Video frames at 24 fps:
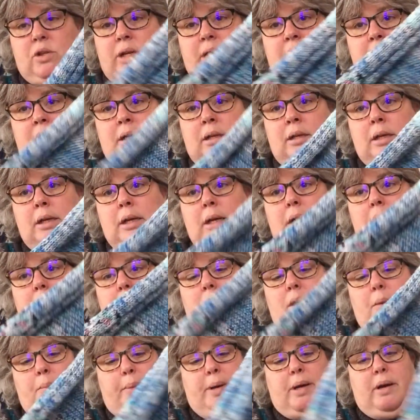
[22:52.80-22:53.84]
it yet.
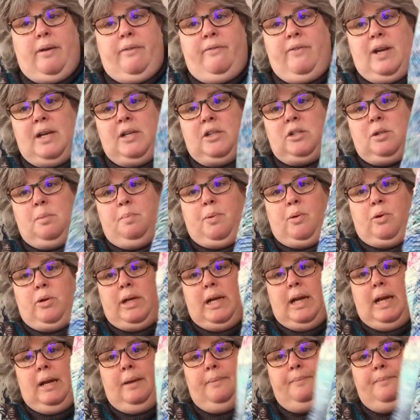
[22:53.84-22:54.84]
But I finished the body,